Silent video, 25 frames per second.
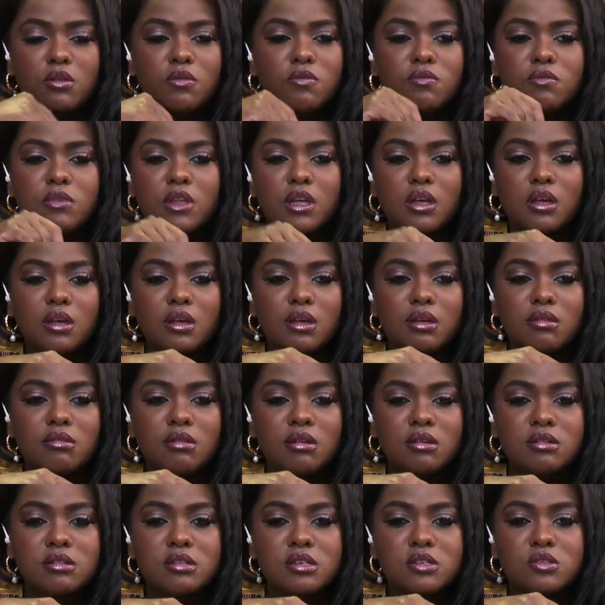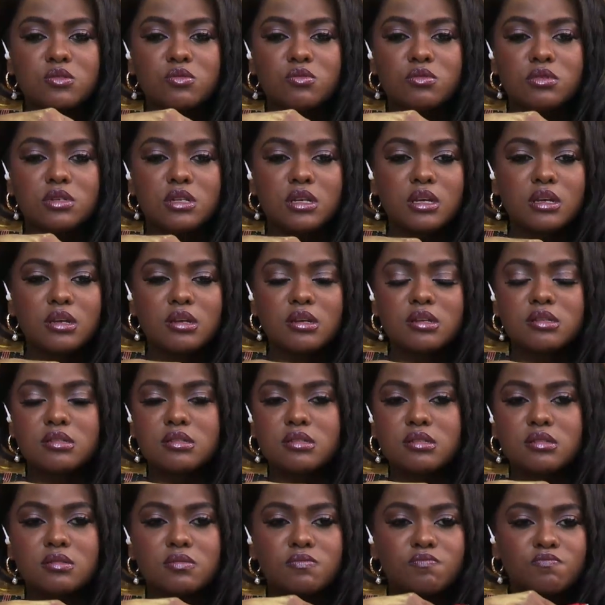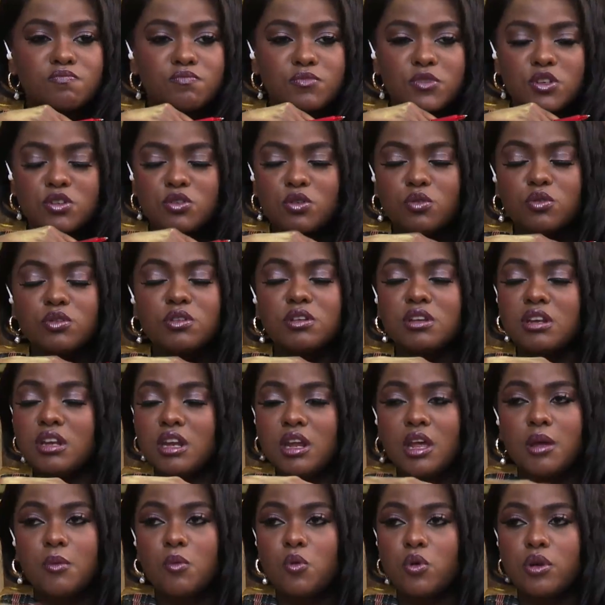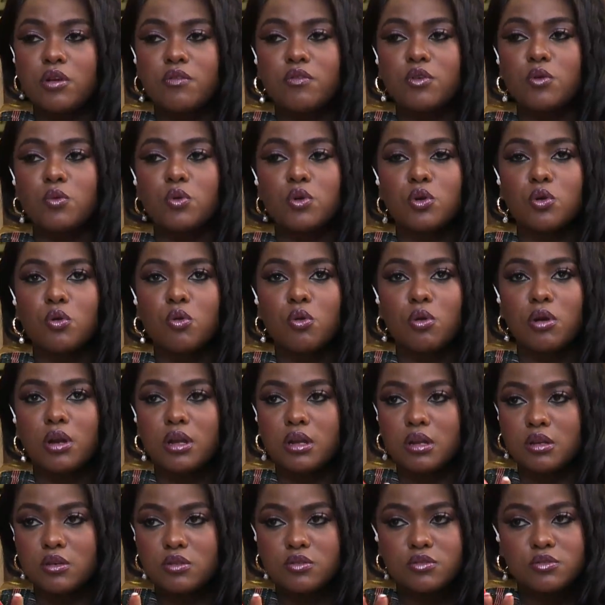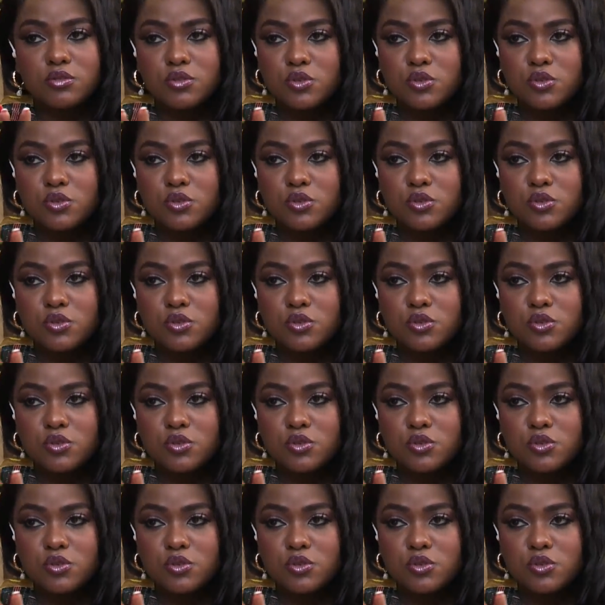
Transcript: the Kenyattas, Odingas, name whatever you want to call it,